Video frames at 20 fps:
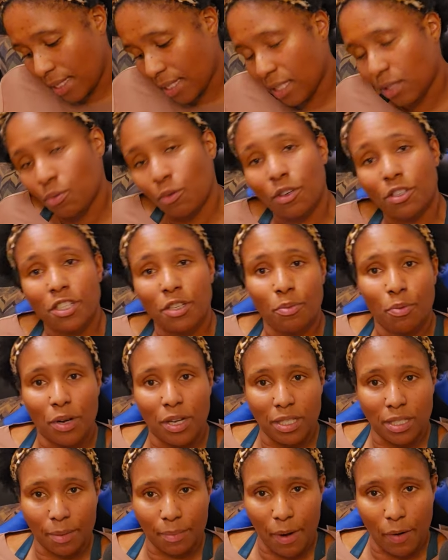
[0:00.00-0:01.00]
is where she
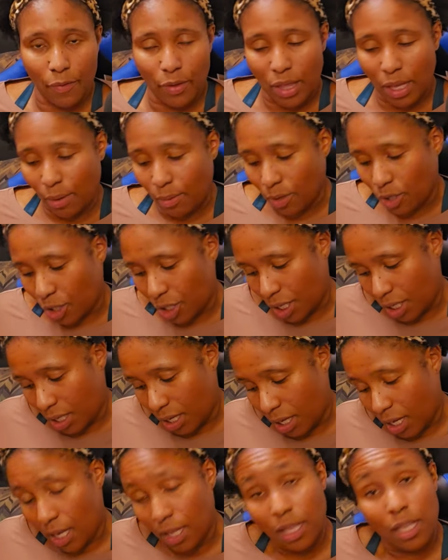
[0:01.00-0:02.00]
brings up everything with Gina.
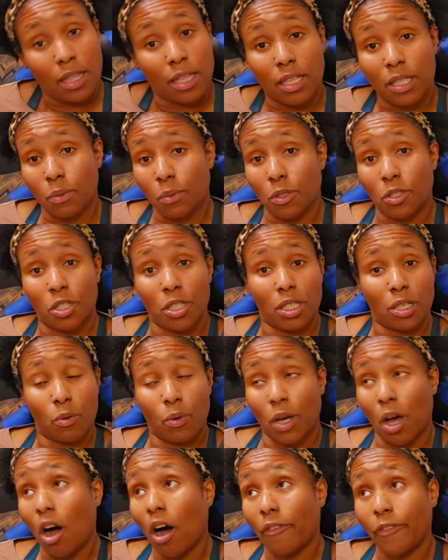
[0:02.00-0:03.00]
And then this one, Gina
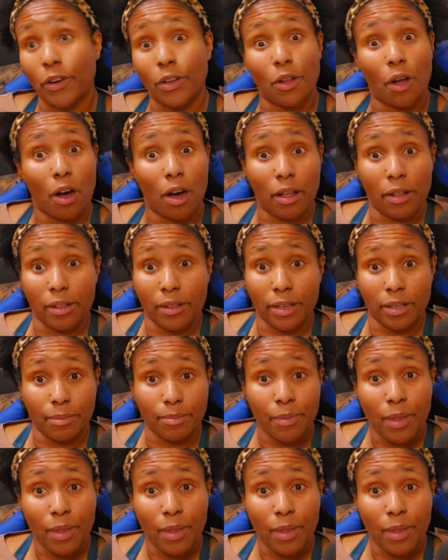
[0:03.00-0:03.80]
went off on all of them.